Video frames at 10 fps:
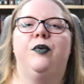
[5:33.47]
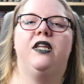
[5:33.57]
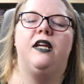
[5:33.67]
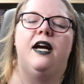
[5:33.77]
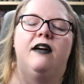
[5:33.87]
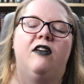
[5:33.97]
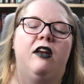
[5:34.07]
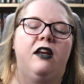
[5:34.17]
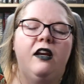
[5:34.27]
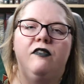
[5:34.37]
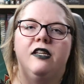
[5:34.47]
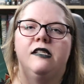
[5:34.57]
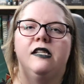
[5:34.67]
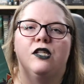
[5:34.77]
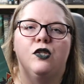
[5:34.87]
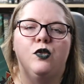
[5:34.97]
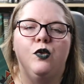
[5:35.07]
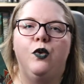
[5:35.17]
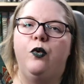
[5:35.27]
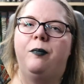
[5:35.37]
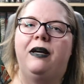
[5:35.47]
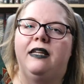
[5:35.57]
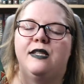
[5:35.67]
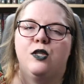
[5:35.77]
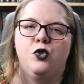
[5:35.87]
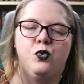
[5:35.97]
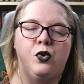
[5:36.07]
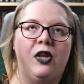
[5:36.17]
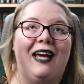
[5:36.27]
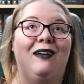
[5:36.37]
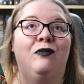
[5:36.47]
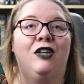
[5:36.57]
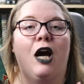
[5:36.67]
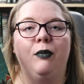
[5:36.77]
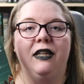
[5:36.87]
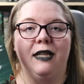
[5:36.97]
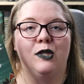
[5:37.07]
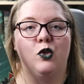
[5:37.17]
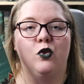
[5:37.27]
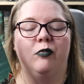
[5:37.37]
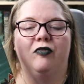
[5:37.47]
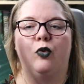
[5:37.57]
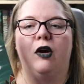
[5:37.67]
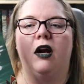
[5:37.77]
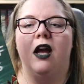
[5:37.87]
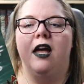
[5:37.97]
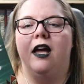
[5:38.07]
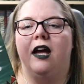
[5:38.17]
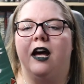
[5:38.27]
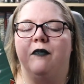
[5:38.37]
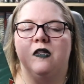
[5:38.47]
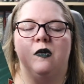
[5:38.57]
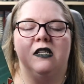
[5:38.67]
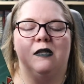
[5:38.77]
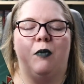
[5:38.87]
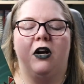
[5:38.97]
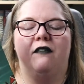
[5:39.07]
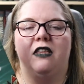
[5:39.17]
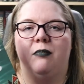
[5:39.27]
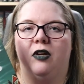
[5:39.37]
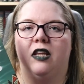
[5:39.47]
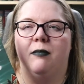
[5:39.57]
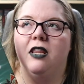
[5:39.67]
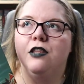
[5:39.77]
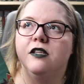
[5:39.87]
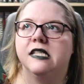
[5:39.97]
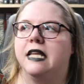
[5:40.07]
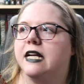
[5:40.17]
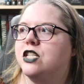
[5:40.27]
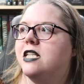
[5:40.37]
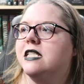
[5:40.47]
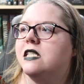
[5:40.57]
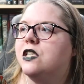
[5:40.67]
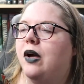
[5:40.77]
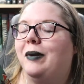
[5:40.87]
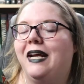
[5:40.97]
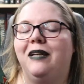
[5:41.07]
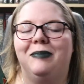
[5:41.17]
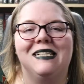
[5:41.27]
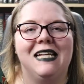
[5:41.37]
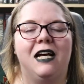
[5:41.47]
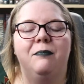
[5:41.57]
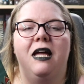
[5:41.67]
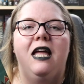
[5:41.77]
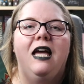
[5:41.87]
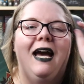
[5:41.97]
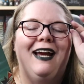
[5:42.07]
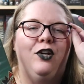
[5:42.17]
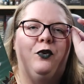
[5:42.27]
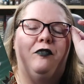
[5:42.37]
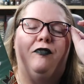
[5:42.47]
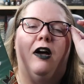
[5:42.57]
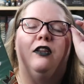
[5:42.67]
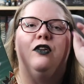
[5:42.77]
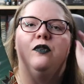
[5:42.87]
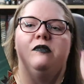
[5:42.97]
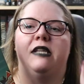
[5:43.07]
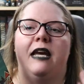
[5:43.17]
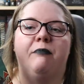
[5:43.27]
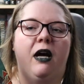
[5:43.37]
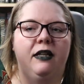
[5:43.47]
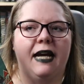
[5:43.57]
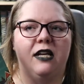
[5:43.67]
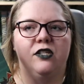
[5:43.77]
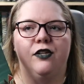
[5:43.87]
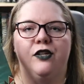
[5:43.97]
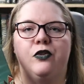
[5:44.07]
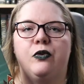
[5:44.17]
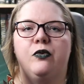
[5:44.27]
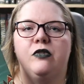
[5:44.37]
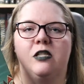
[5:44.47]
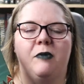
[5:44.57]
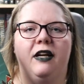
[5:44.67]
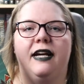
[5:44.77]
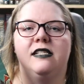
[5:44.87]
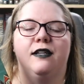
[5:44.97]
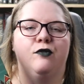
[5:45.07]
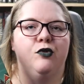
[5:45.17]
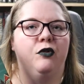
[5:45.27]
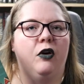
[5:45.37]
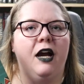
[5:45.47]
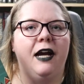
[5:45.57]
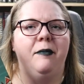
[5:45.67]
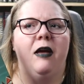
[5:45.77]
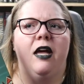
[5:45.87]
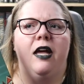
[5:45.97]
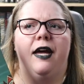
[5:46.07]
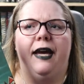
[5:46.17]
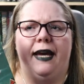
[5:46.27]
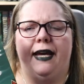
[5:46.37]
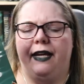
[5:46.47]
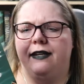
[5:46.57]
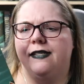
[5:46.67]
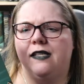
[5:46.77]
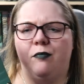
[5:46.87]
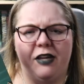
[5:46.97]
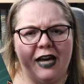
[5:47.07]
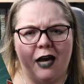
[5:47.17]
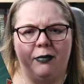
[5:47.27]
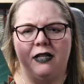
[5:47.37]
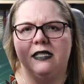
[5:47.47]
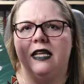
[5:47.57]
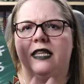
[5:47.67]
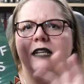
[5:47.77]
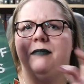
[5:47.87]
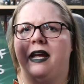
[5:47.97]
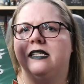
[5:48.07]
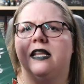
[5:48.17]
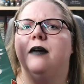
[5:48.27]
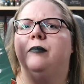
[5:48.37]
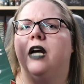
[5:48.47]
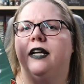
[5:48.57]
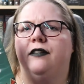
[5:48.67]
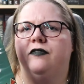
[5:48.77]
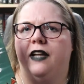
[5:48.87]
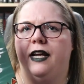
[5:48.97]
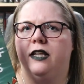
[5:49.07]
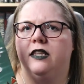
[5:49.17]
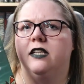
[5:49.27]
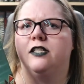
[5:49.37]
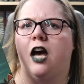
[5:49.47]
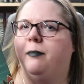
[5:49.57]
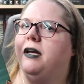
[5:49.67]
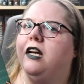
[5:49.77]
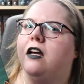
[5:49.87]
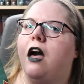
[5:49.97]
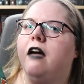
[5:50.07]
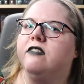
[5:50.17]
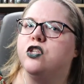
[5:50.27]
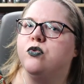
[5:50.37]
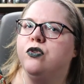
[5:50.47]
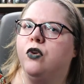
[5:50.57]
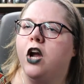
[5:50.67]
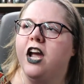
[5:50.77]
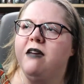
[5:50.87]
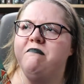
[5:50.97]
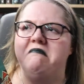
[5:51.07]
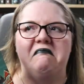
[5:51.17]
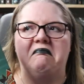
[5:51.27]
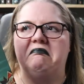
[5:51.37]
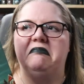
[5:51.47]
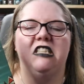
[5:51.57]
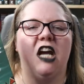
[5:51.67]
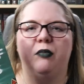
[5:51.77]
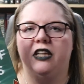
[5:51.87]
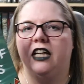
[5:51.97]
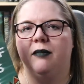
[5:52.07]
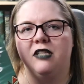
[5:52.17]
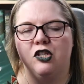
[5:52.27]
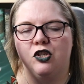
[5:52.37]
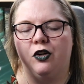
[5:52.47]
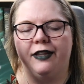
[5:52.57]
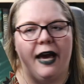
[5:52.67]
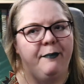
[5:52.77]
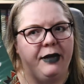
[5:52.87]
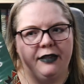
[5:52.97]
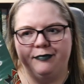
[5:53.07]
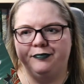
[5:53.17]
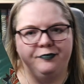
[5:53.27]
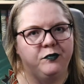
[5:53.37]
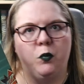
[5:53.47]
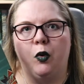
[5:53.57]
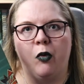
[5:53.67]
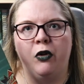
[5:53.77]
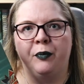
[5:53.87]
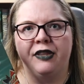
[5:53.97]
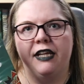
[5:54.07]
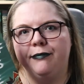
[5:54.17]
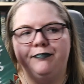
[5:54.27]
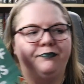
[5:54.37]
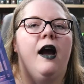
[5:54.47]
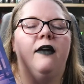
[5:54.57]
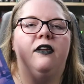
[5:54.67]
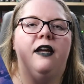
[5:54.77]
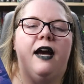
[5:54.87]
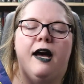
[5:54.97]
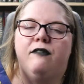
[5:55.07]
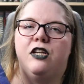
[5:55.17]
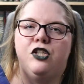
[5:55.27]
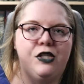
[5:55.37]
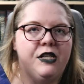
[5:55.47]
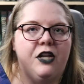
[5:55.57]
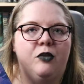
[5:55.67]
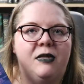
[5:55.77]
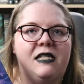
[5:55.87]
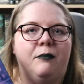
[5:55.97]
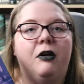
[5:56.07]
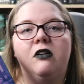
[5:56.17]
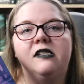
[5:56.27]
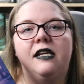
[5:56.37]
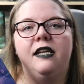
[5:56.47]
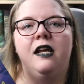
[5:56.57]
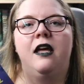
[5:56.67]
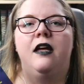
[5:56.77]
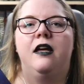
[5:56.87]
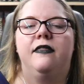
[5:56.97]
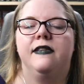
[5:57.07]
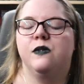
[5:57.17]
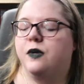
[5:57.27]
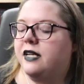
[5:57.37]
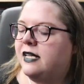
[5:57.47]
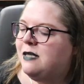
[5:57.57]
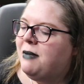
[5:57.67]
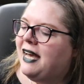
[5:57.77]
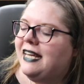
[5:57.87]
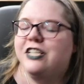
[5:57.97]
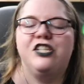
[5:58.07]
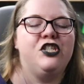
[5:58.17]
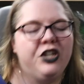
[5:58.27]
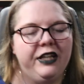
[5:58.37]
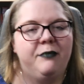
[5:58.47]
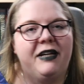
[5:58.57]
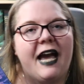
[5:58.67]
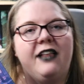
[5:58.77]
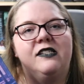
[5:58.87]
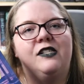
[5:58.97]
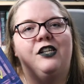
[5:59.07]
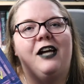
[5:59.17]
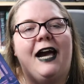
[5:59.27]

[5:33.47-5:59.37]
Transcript: We then have None of This Is True by Lisa Jewell. I have not read Lisa Jewell before. Um, this was part of the book of the month selections, so I went ahead and picked it up. I know it follows a podcaster who does podcasts of true crime and something happens that then makes them kind of like the topic of a true crime. Not really 100% sure on that, but we're rolling with it. I then have Just Another Missing Person. This one is by Gillian McAllister.